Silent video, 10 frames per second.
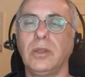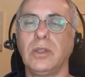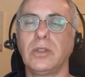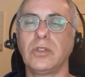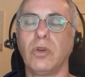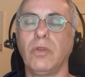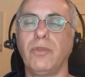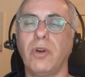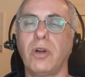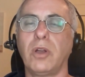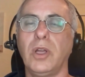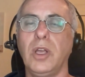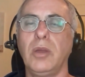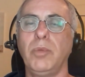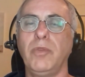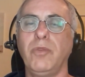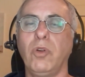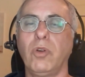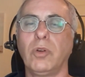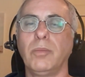so far
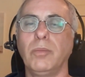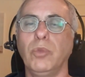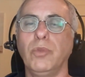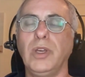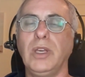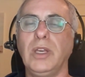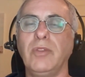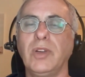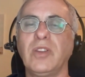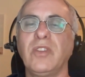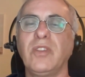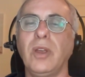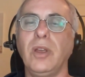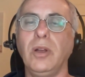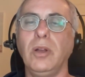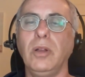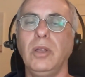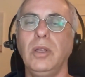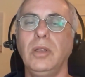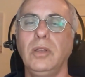before moving even a single
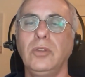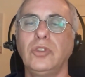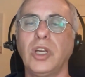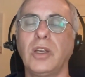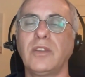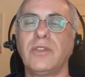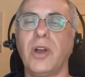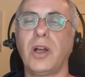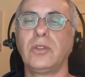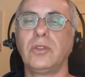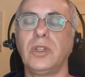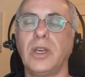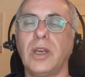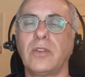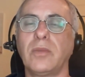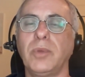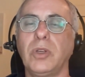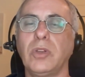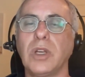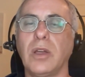JS file to TS,
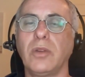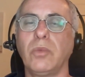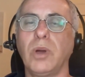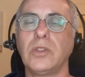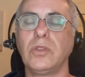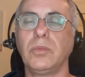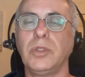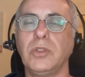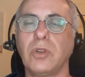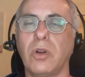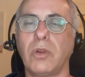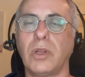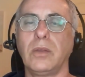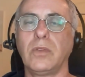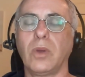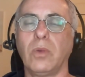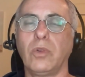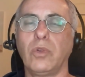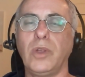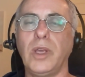because otherwise you'll be sorry. So
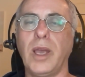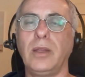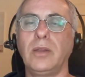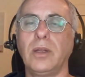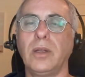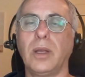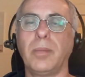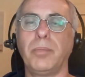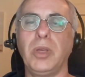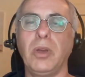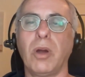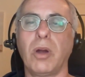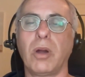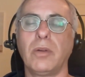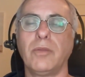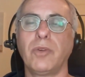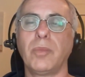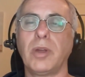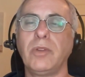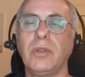create a PR from
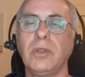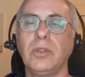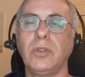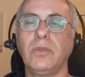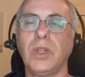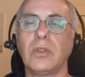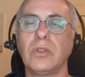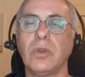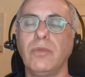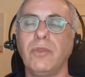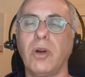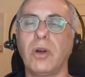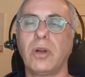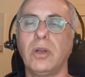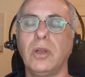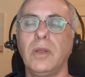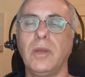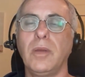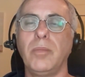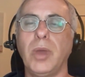everything that you've done so far.
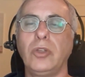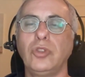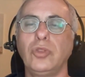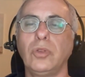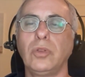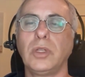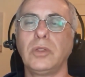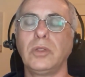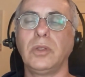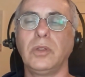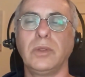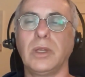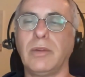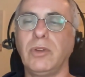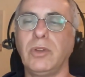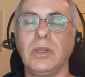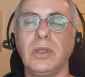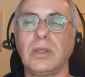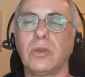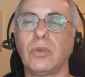Make sure that everything
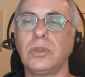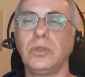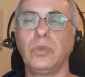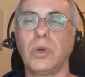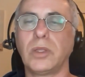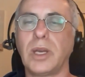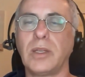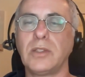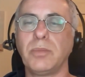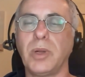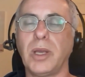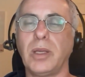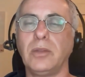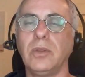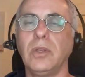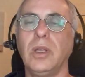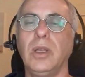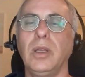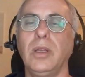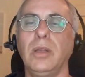according to what I explained.
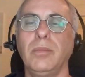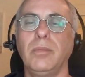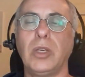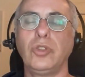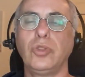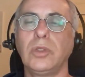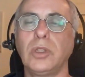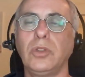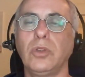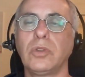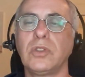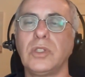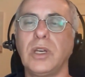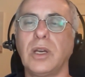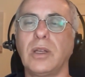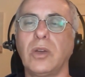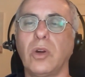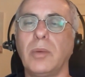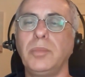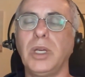Make sure that your
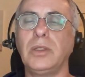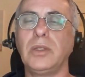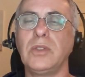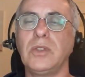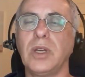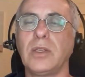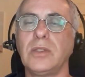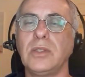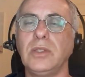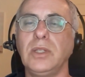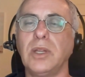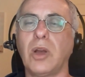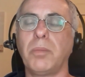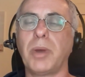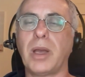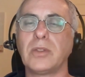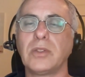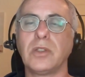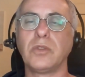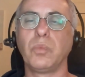updated CI/CD now
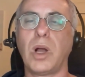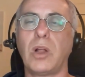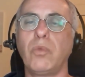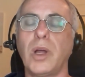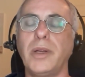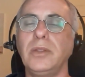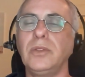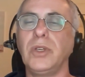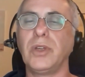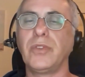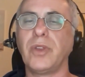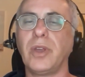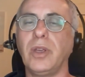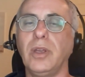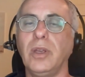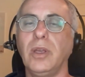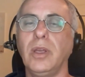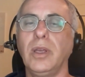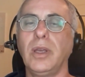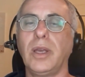passes while running TSC,
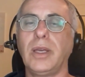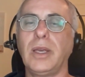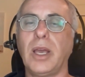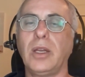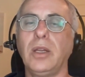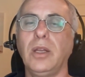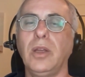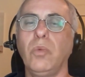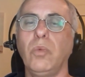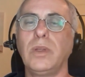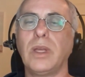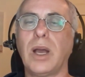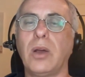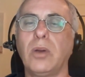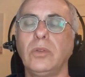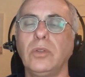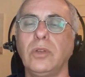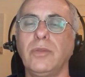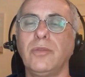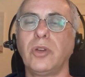again without
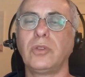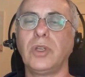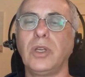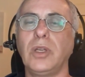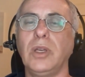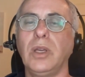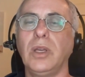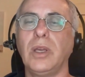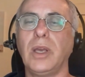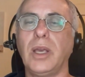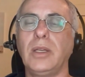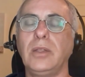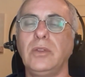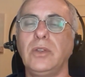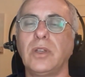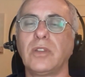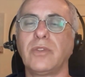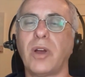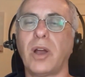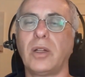converting any TS file